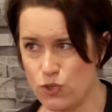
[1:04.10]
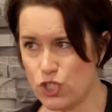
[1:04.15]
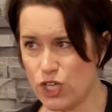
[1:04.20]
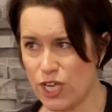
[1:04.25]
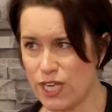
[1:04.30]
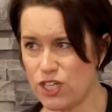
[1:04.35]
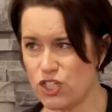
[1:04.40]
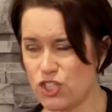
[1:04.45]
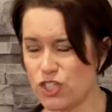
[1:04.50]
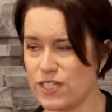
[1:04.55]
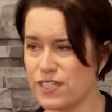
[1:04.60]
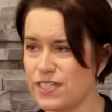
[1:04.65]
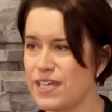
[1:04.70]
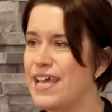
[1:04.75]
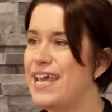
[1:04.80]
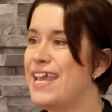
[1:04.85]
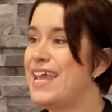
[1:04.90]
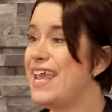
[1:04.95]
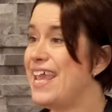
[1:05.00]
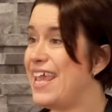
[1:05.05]
changes
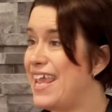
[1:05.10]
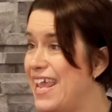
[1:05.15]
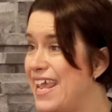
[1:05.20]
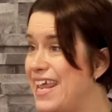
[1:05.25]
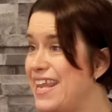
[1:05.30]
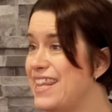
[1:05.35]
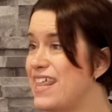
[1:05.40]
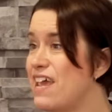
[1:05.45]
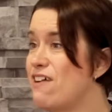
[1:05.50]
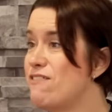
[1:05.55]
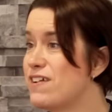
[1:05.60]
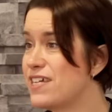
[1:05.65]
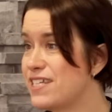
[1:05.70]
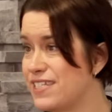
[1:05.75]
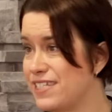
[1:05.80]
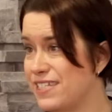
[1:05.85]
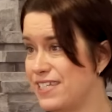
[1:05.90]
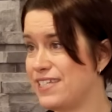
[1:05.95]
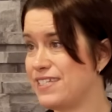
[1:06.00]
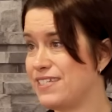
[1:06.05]
in their
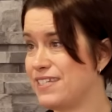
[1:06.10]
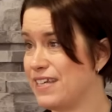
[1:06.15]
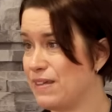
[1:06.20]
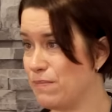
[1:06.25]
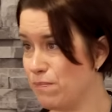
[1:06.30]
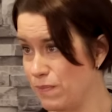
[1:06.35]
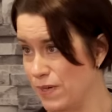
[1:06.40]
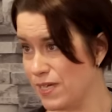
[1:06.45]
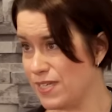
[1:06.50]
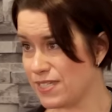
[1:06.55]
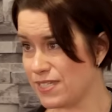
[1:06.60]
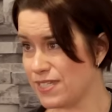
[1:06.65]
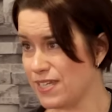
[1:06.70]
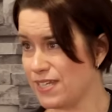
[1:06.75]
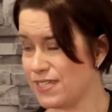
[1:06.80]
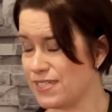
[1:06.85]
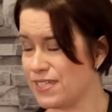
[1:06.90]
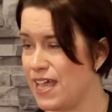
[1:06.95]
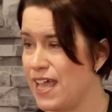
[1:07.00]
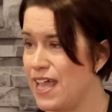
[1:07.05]
existing business.